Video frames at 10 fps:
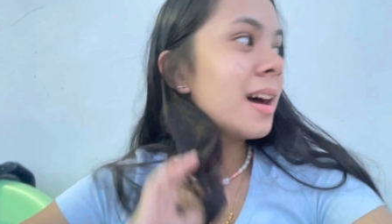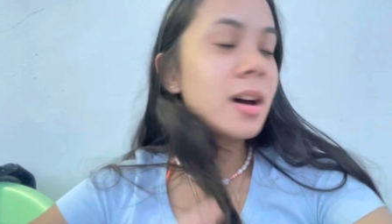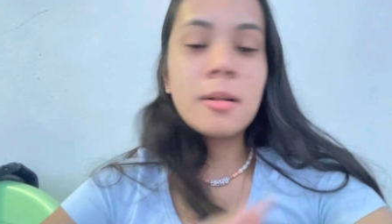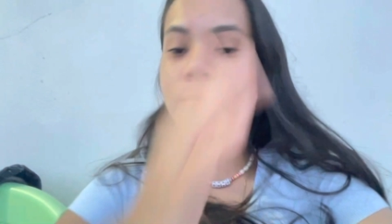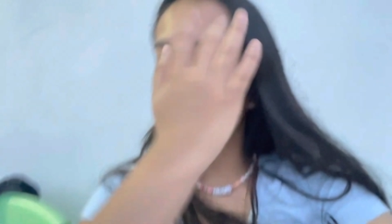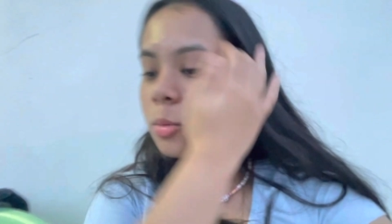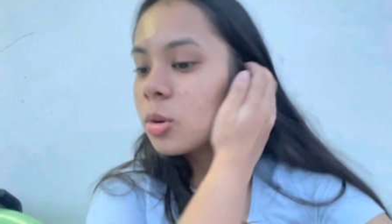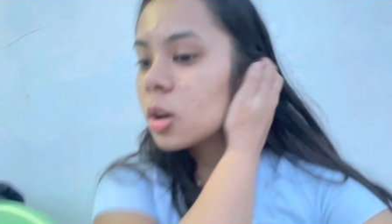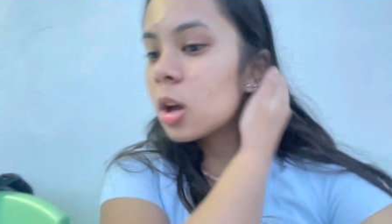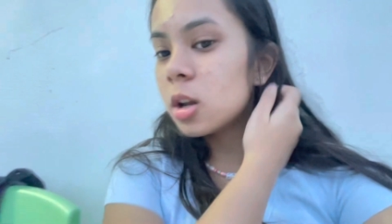Um,
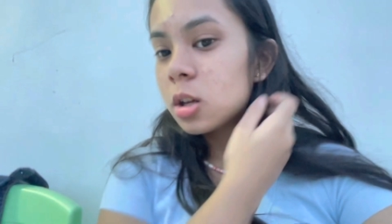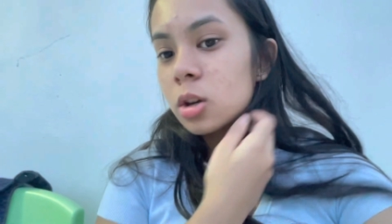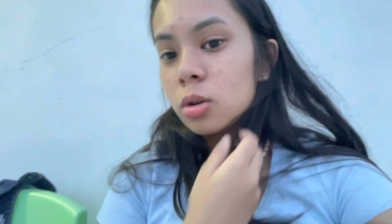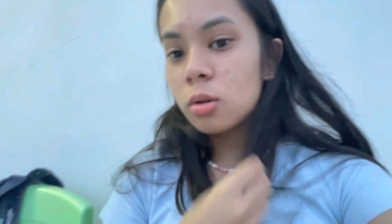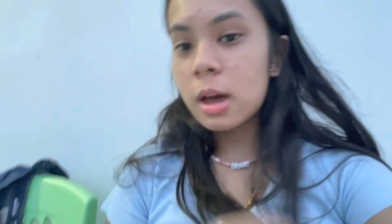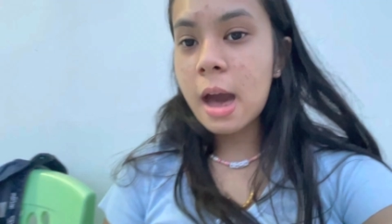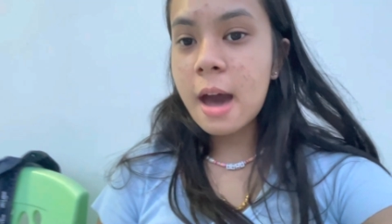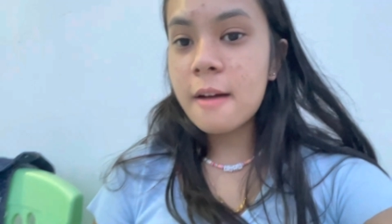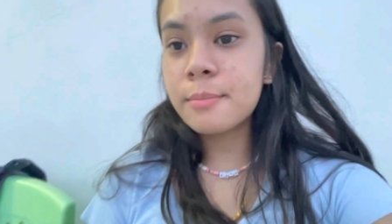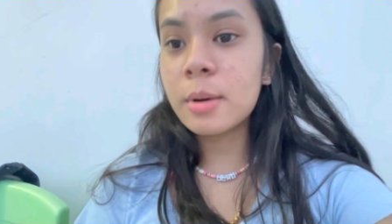we're gonna go
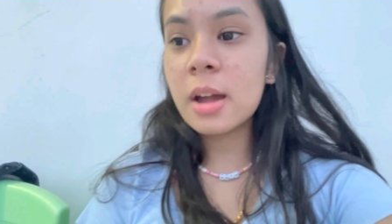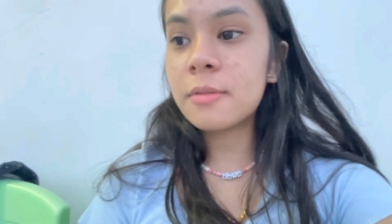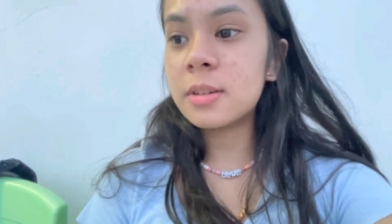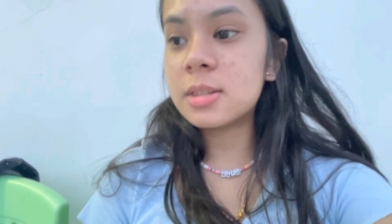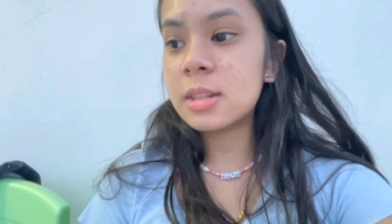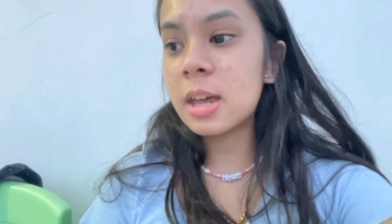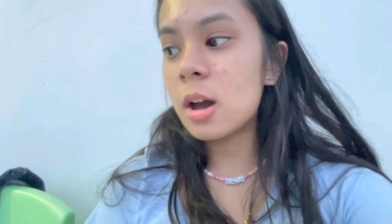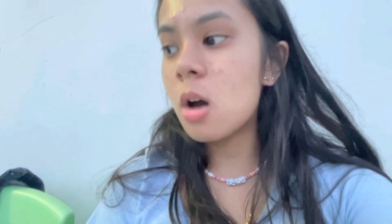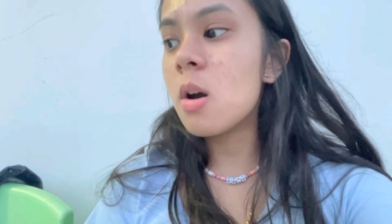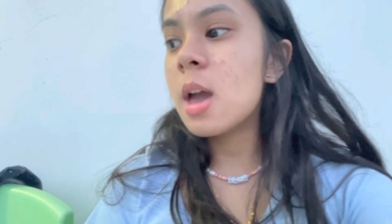have breakfast
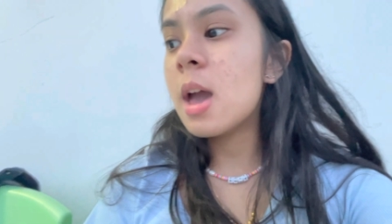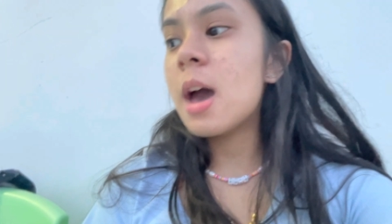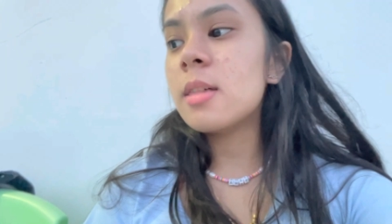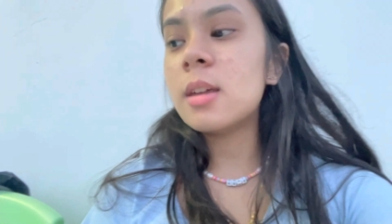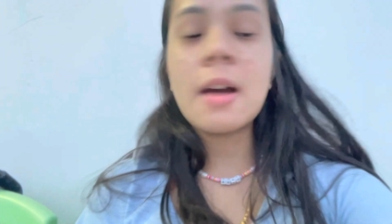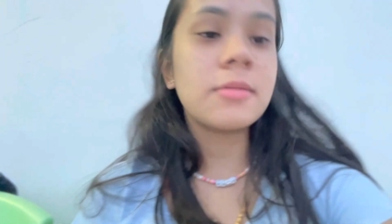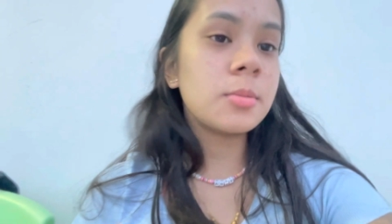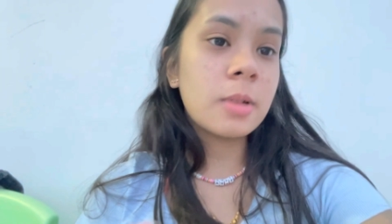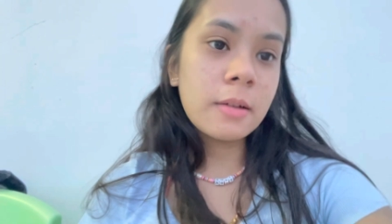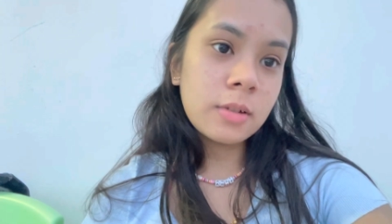now, and then
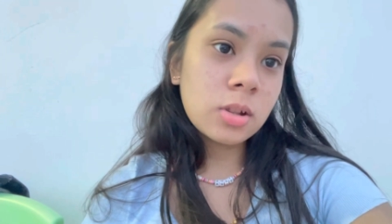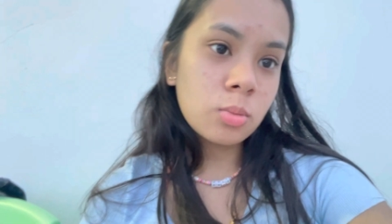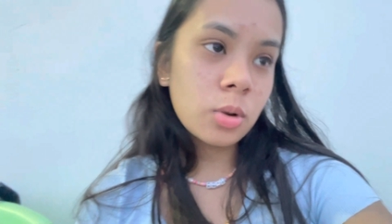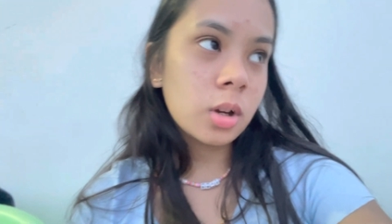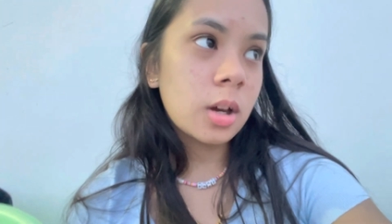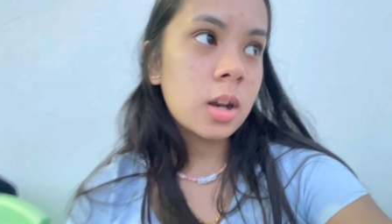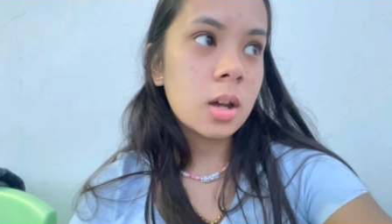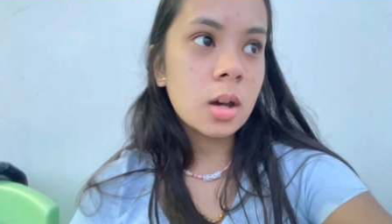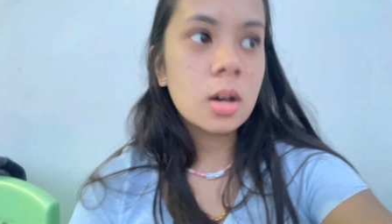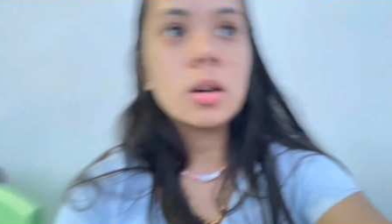after breakfast, we're
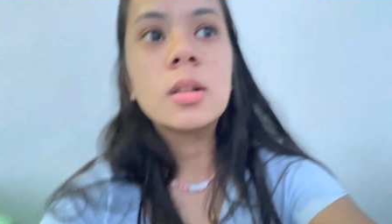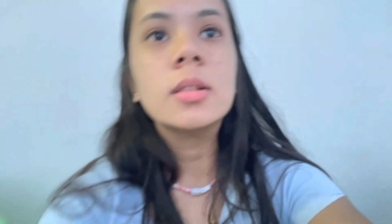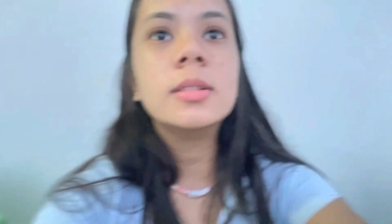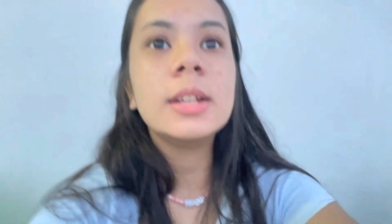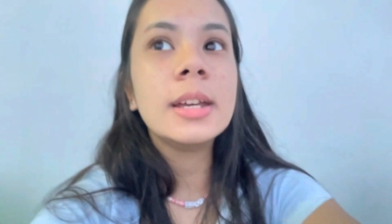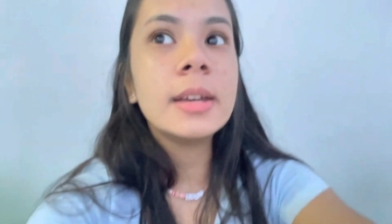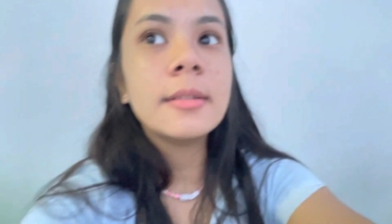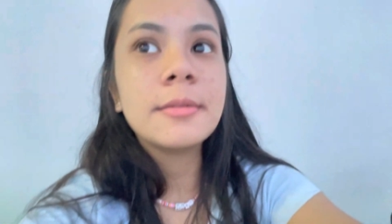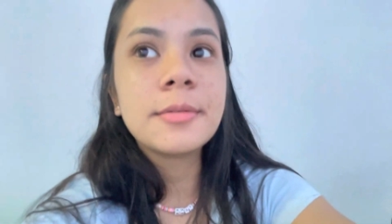gonna leave.